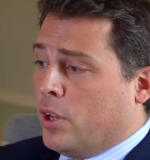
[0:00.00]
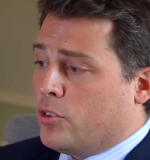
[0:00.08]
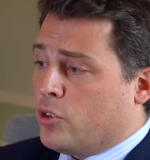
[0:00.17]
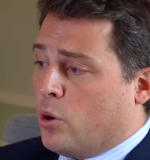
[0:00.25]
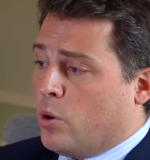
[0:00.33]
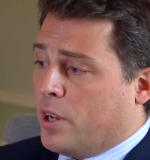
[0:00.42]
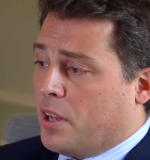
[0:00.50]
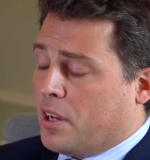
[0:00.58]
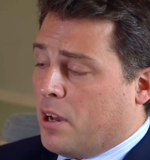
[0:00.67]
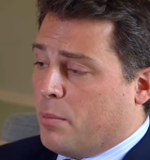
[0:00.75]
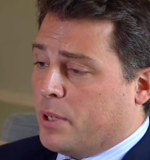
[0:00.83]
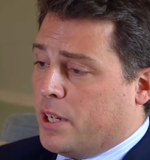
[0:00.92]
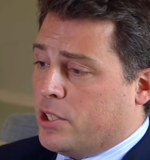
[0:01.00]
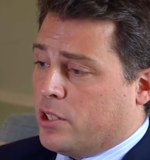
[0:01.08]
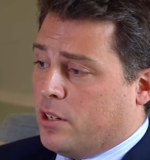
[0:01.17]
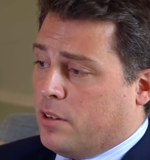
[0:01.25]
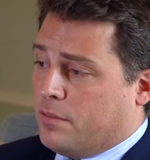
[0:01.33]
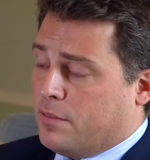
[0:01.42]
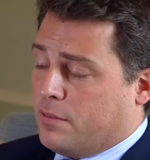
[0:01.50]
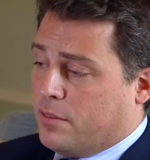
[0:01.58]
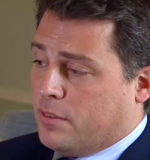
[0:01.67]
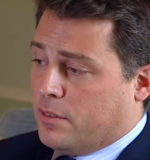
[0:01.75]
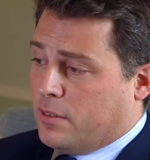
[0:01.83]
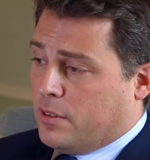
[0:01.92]
So a combination of
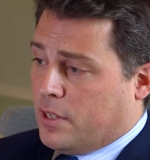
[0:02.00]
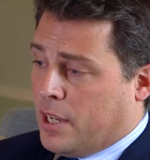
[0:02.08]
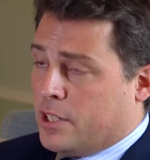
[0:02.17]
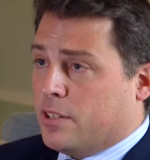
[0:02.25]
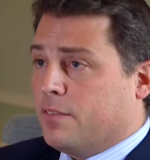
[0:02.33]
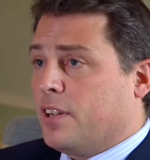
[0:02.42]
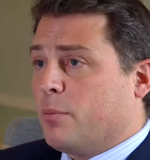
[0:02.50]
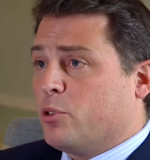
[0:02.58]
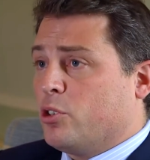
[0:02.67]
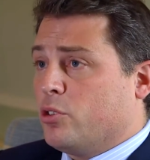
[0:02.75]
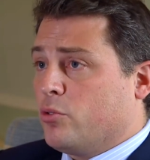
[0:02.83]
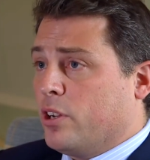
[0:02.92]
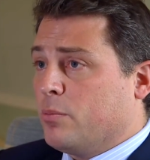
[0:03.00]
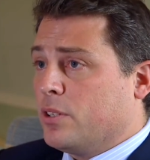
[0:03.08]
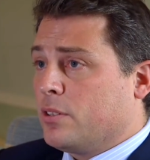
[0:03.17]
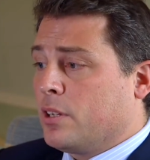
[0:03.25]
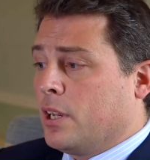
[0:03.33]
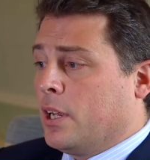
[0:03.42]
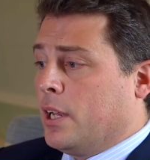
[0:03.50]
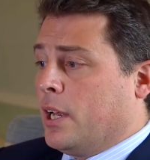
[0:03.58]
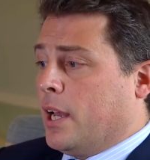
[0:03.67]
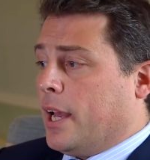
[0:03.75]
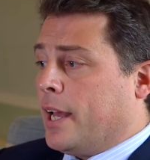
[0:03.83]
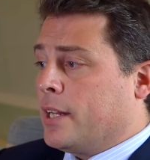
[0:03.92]
anti-inflammatory treatment.
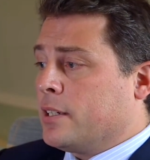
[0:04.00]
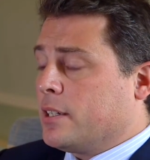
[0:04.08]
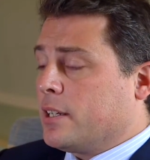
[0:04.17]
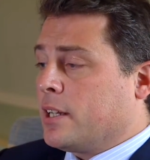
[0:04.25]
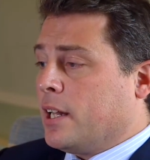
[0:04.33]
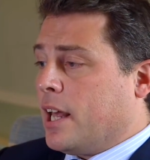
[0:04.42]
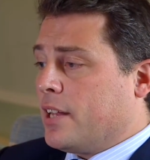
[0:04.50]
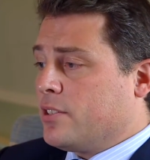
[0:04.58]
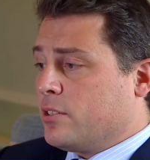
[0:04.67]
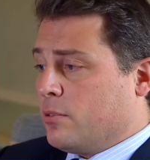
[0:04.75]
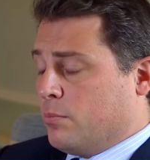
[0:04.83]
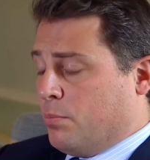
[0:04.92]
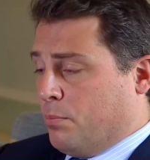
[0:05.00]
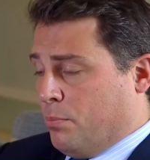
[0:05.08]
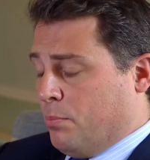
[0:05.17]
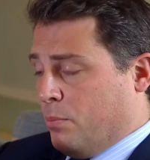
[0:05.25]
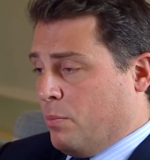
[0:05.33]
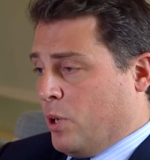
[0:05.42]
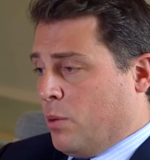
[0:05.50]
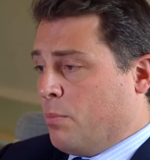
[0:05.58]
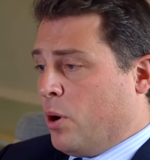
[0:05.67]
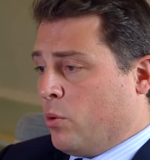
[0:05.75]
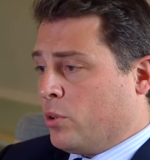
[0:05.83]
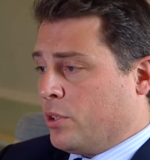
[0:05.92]
And the last
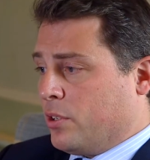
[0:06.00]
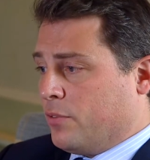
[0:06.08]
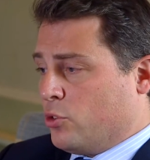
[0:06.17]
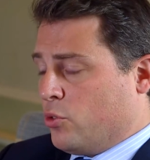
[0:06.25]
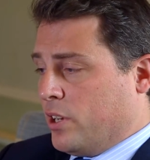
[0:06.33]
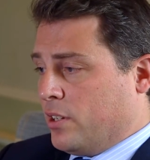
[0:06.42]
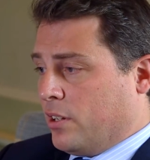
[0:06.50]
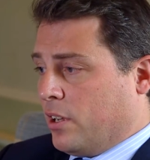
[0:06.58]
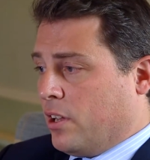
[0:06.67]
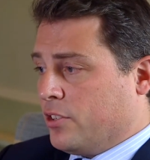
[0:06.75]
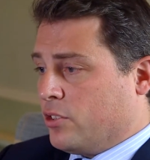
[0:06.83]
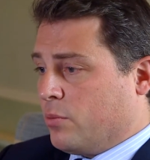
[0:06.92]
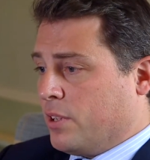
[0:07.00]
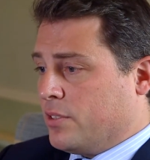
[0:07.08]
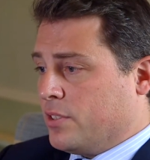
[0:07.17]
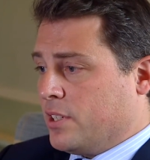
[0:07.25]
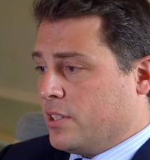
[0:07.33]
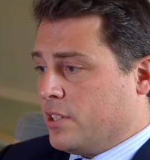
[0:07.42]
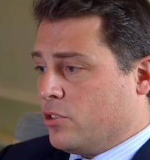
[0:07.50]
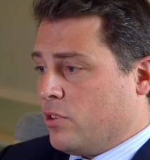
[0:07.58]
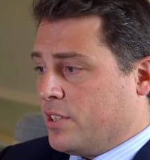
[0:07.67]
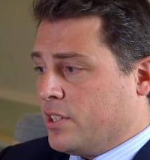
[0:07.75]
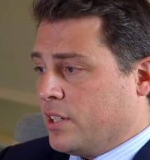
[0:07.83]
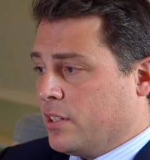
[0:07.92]
component of treating the consequences is
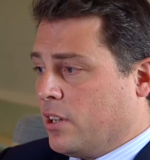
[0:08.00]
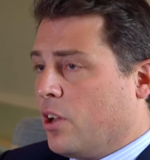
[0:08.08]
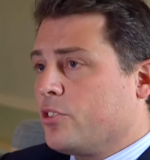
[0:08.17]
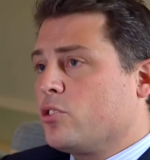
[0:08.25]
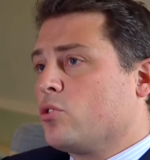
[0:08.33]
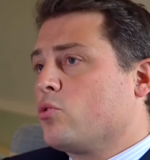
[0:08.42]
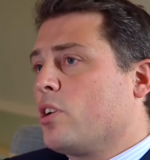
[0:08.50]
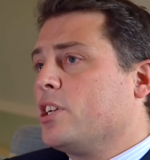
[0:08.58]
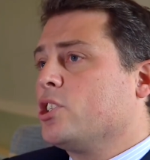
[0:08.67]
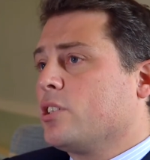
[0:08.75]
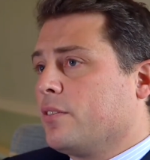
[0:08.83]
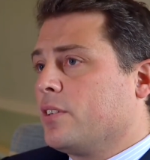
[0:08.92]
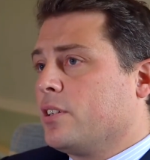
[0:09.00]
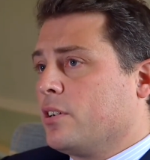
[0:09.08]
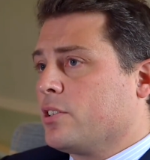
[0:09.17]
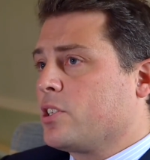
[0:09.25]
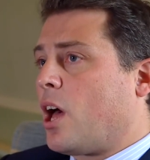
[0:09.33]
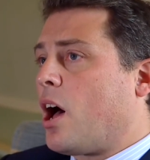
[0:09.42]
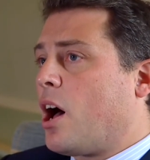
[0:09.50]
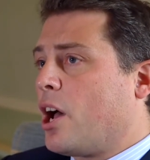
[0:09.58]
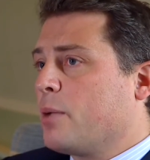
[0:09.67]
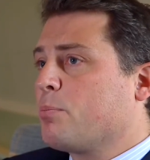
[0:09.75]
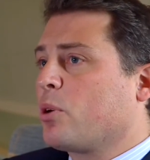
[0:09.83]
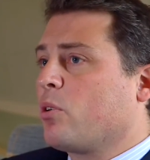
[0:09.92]
addressing the concentration of the tears, the
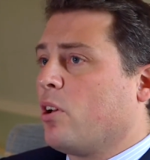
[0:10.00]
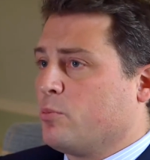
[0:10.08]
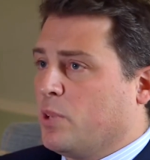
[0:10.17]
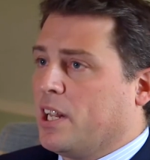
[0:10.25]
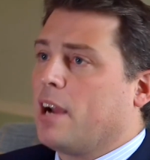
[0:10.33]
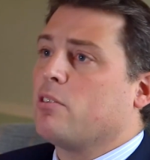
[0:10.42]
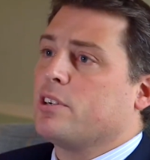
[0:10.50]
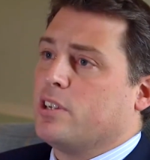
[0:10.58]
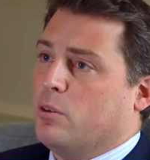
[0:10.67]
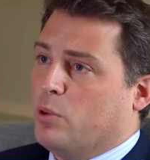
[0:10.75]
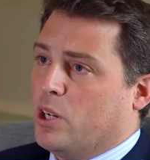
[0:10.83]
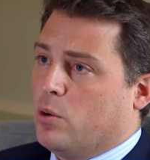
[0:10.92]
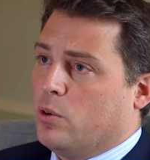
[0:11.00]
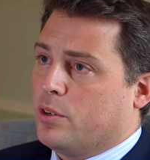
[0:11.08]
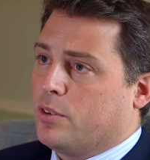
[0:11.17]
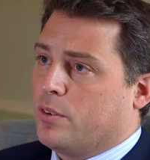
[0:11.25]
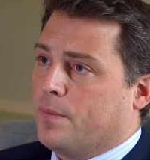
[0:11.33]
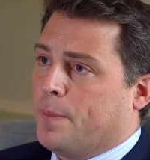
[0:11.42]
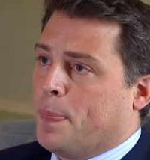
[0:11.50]
hyperosmolarity, we call it.